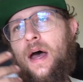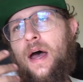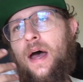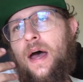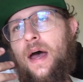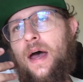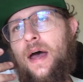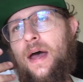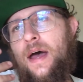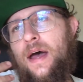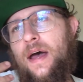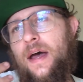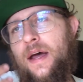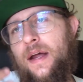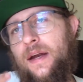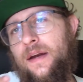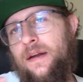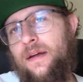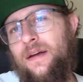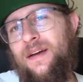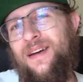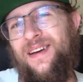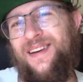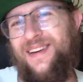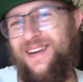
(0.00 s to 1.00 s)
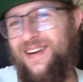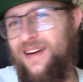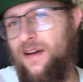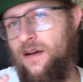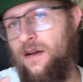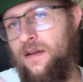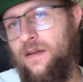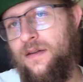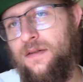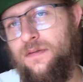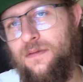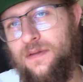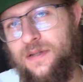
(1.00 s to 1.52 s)
And
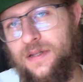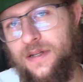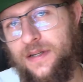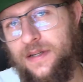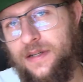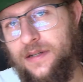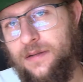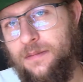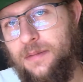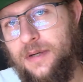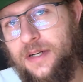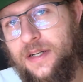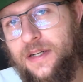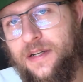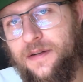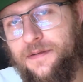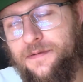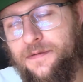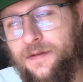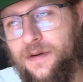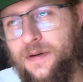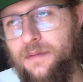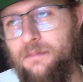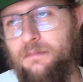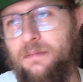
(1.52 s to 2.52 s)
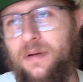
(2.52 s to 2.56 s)
this one's a little bit different,